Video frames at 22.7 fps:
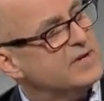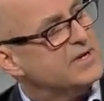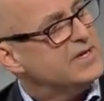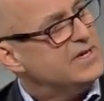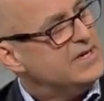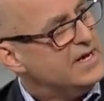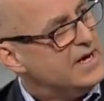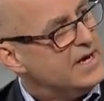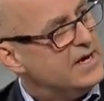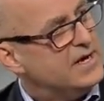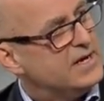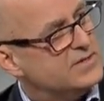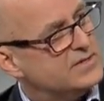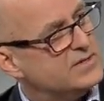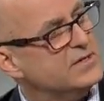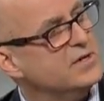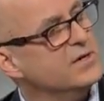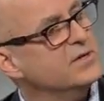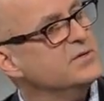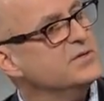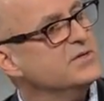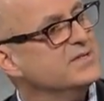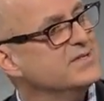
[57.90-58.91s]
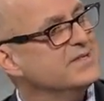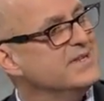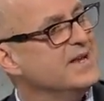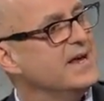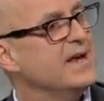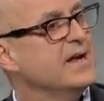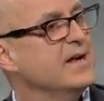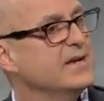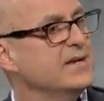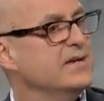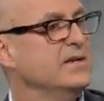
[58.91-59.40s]
engaged in
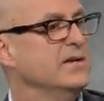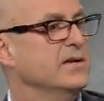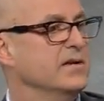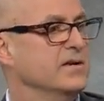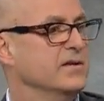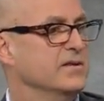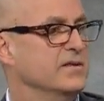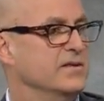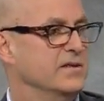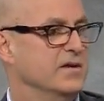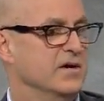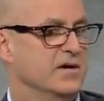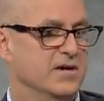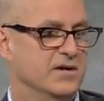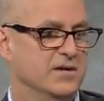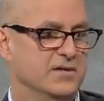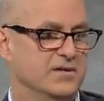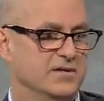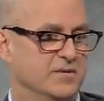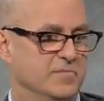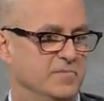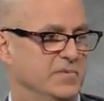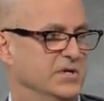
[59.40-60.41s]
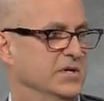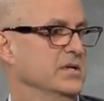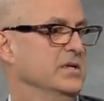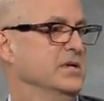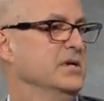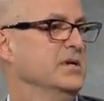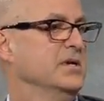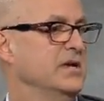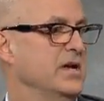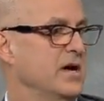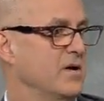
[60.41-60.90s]
understanding the
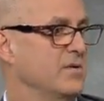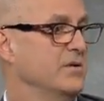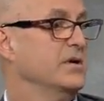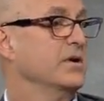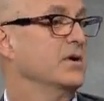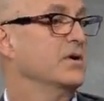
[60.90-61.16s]
billing and how it